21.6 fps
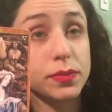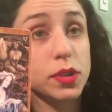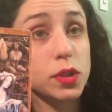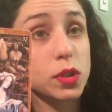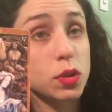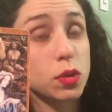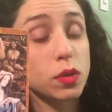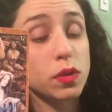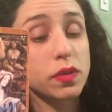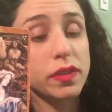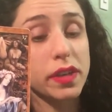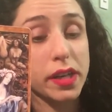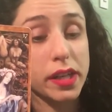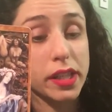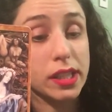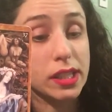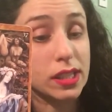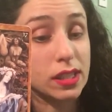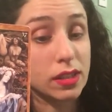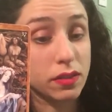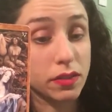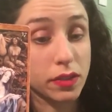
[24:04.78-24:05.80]
very
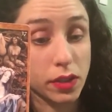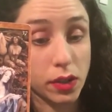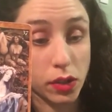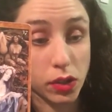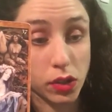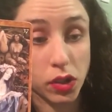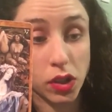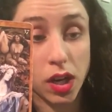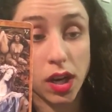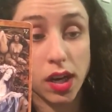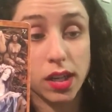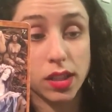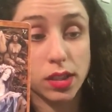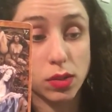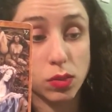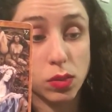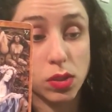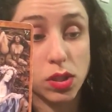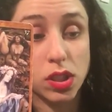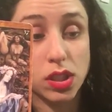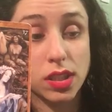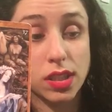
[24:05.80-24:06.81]
difficult cards,
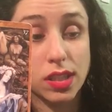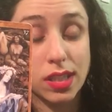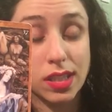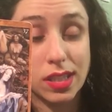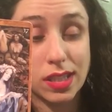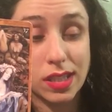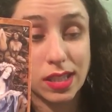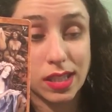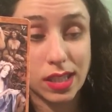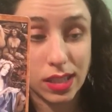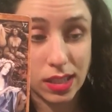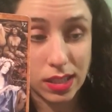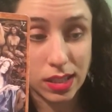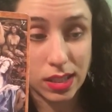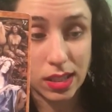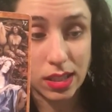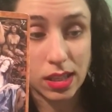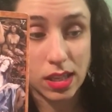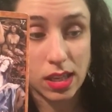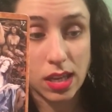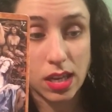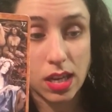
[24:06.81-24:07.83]
which is the
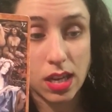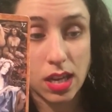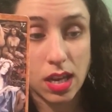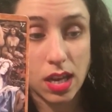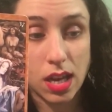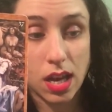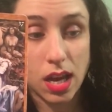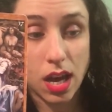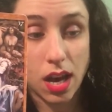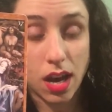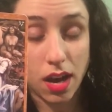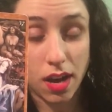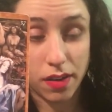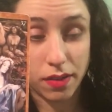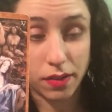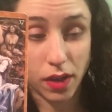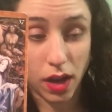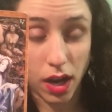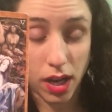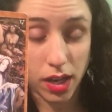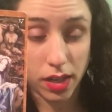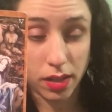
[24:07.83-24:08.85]
Six of
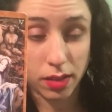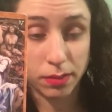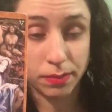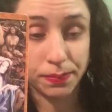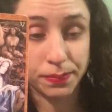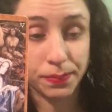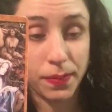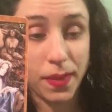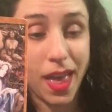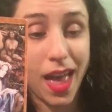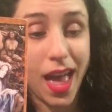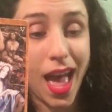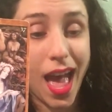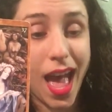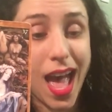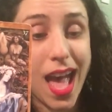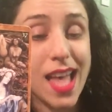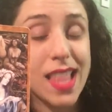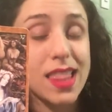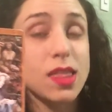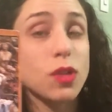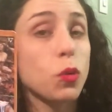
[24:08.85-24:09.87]
Autumn
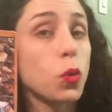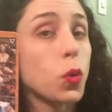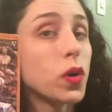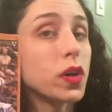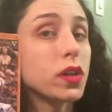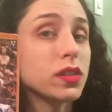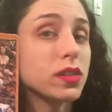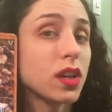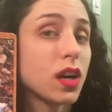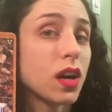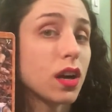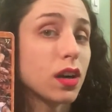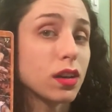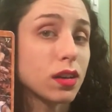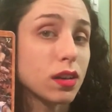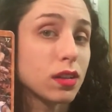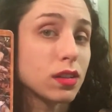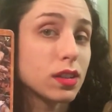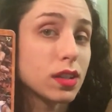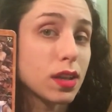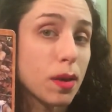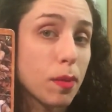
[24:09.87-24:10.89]
and the World
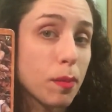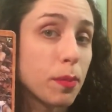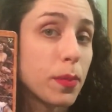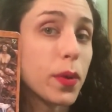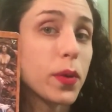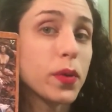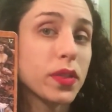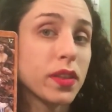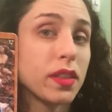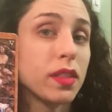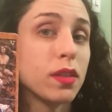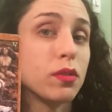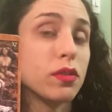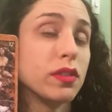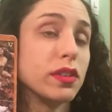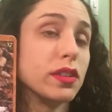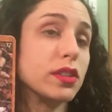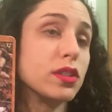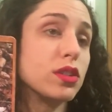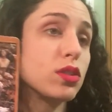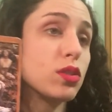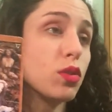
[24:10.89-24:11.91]
card, both in the
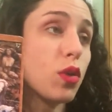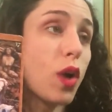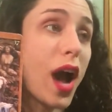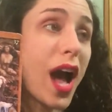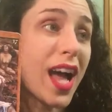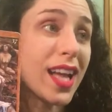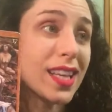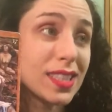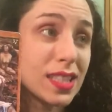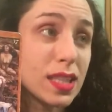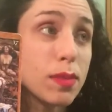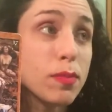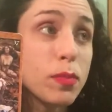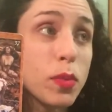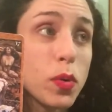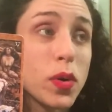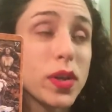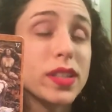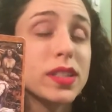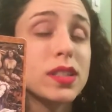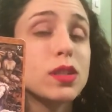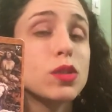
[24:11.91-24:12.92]
reverse. So at some
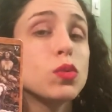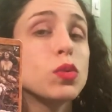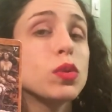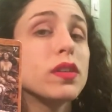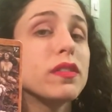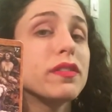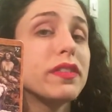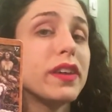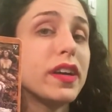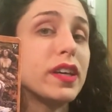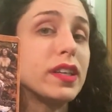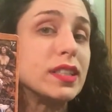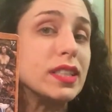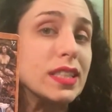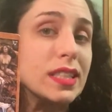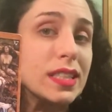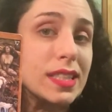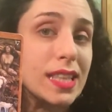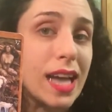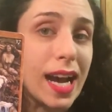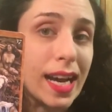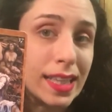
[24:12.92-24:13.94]
point you were very
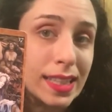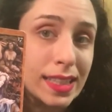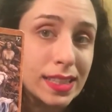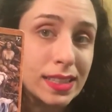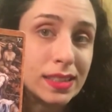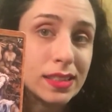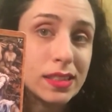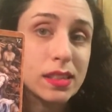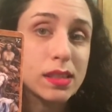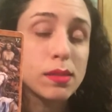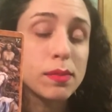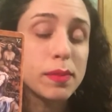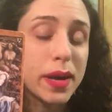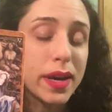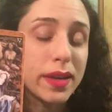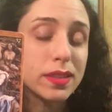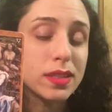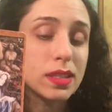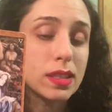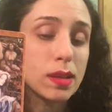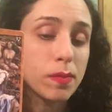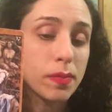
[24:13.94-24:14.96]
stagnant
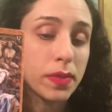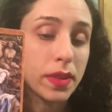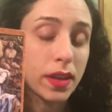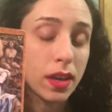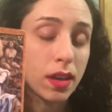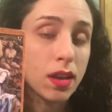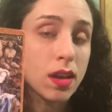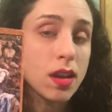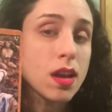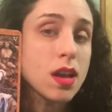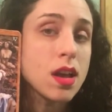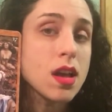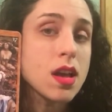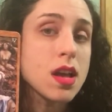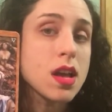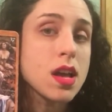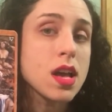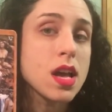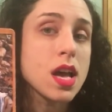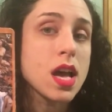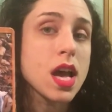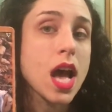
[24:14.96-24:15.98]
about something,
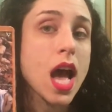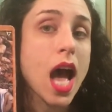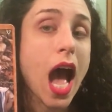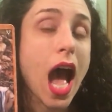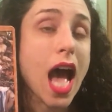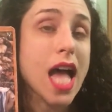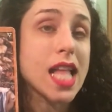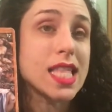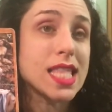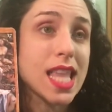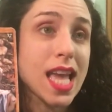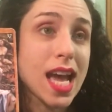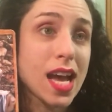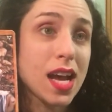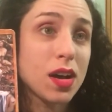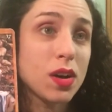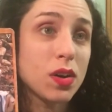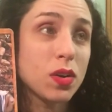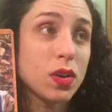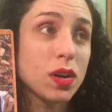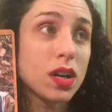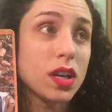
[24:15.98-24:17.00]
and
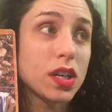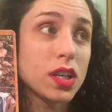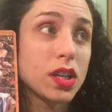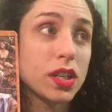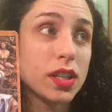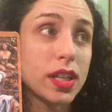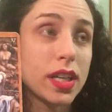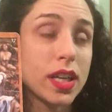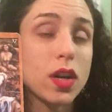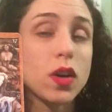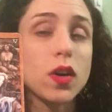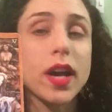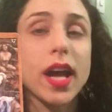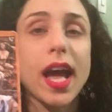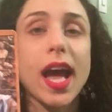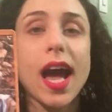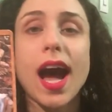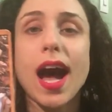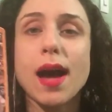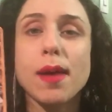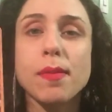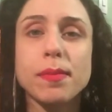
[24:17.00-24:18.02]
now you're like, okay,
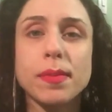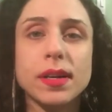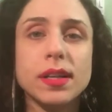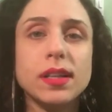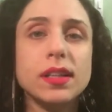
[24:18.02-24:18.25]
I'm